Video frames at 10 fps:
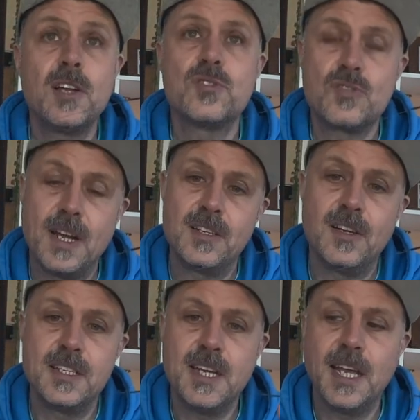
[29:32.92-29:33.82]
strand
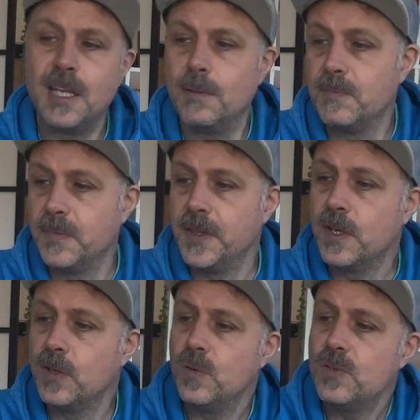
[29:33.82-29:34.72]
titanium. You
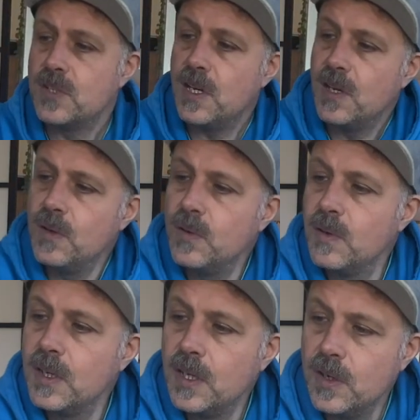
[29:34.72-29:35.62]
can also
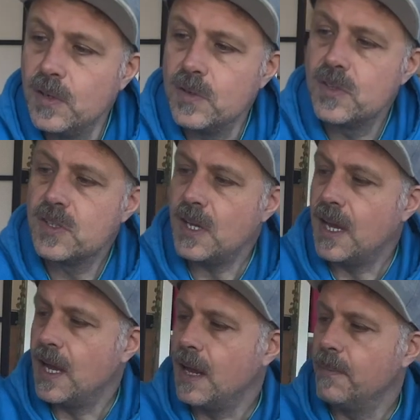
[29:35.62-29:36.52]
use,
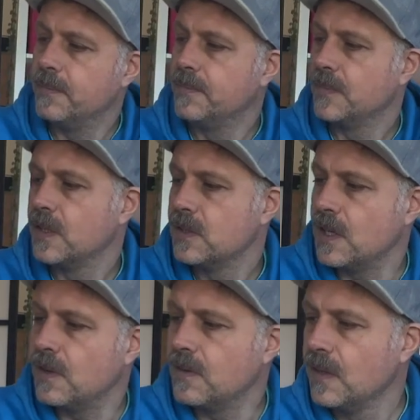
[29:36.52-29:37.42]

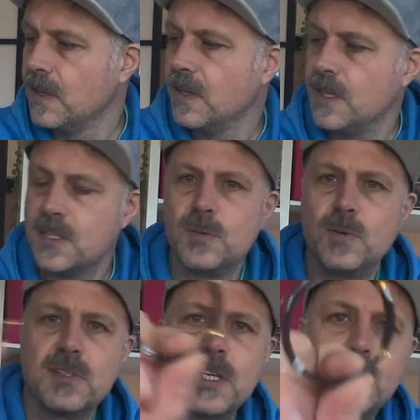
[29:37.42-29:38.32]
so this is
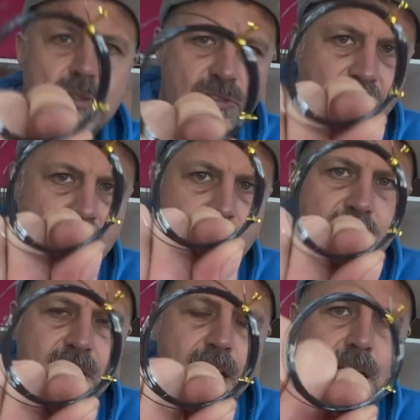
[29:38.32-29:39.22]
what single strand
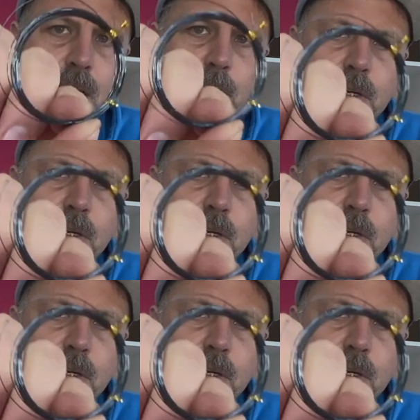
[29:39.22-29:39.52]
titanium